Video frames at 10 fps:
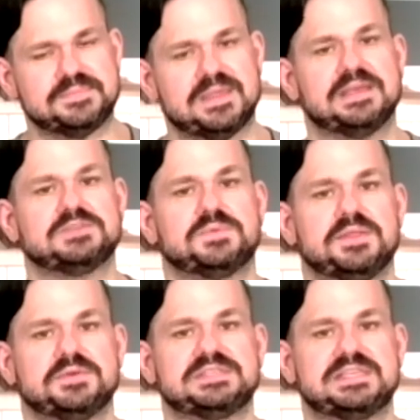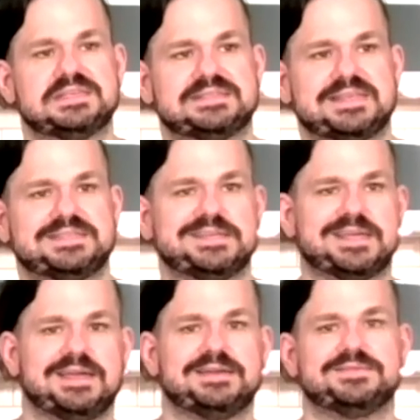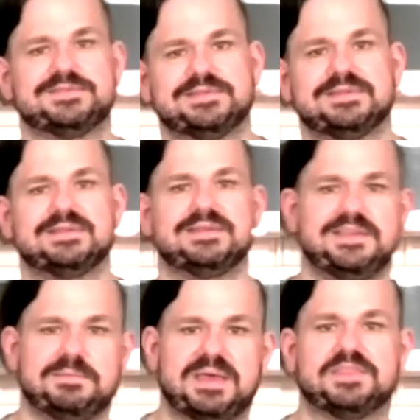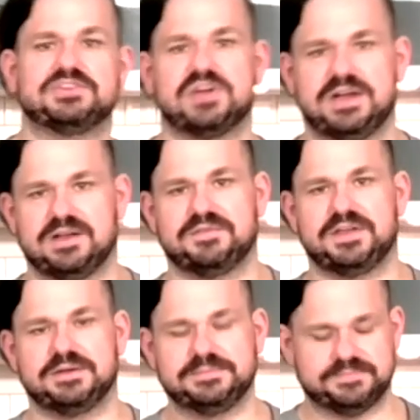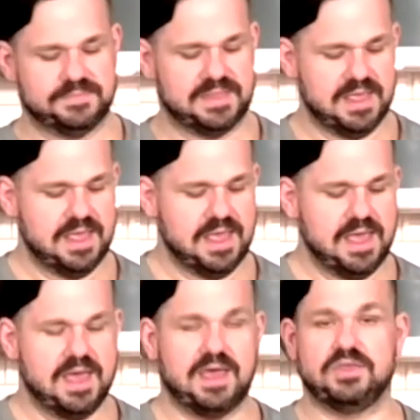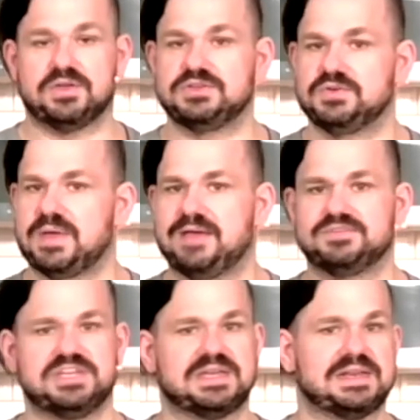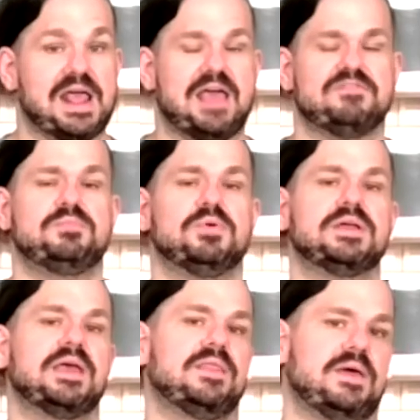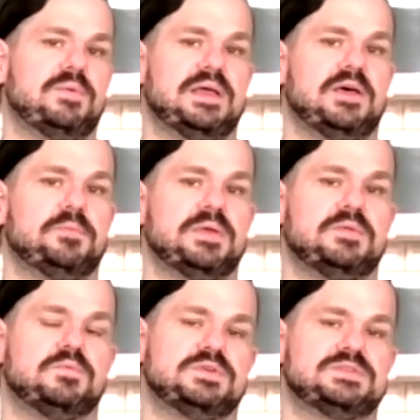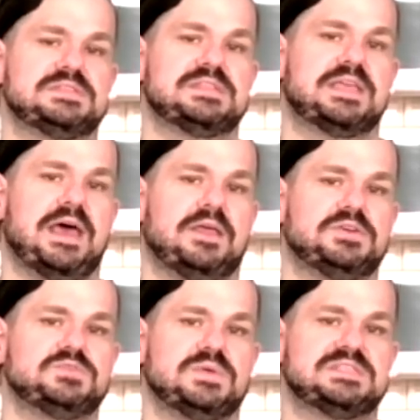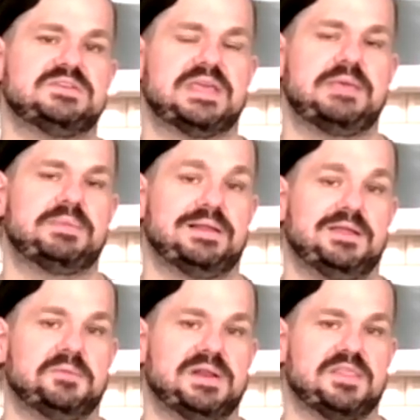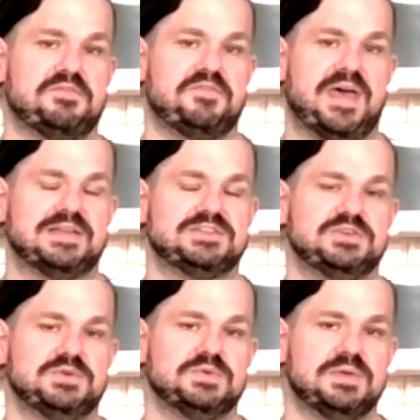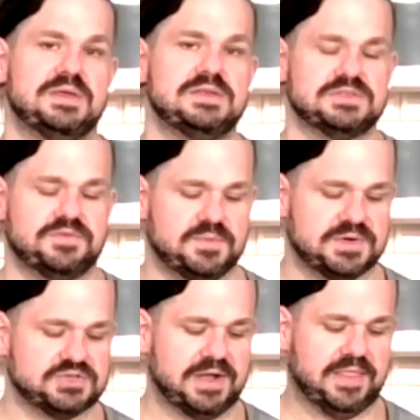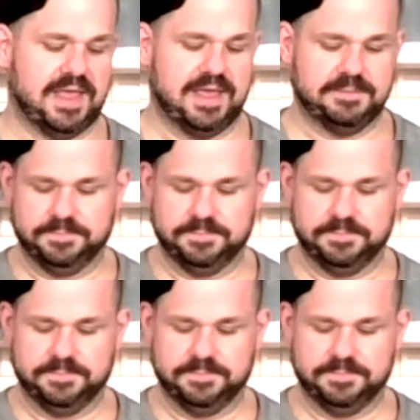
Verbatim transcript: It's one of those things that you kind of, you make the trade-off here. Uh, you can do half chicken and half pork, and that would help. It reduces the calories while still keeping a little bit of the fat too. So if you wanna try that.